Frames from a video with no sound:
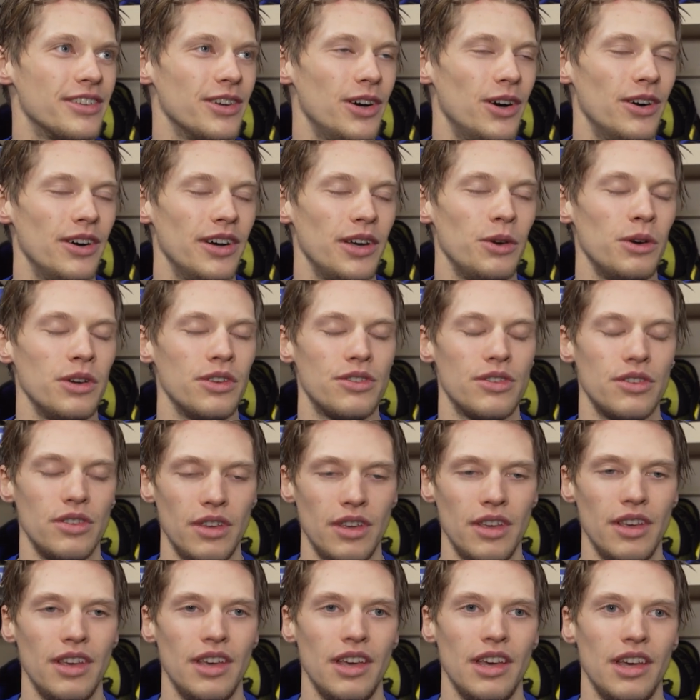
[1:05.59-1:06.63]
So it was
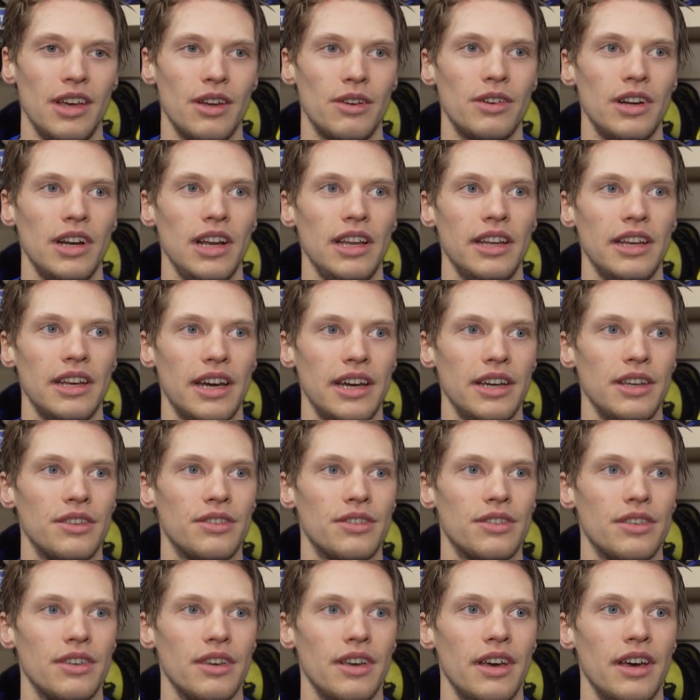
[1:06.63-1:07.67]
really
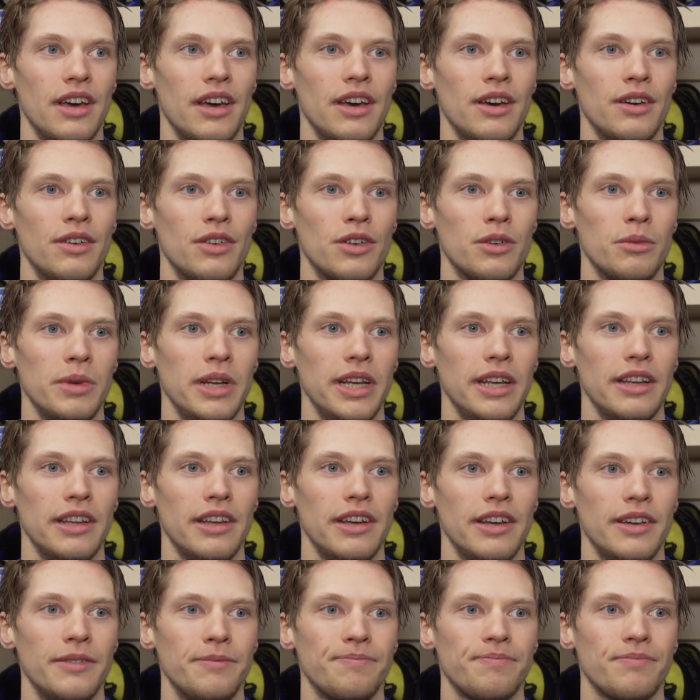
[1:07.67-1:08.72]
nice for me
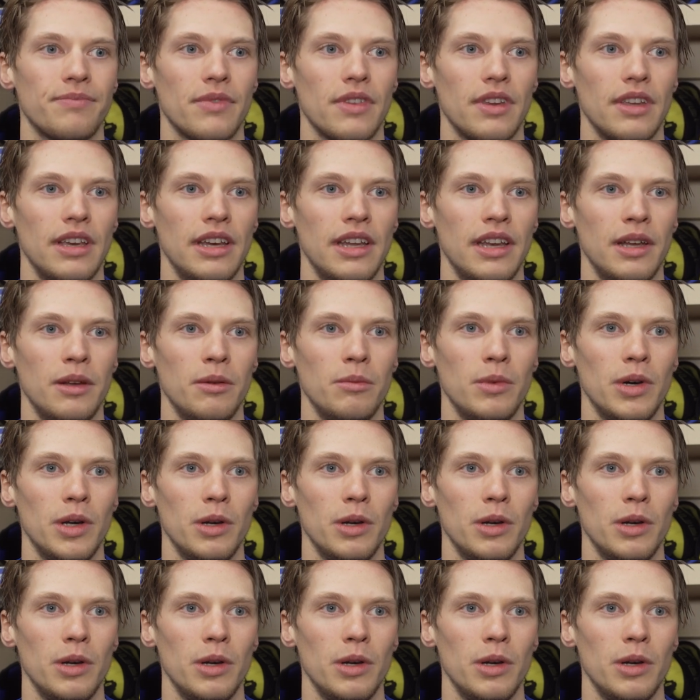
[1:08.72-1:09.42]
to get in.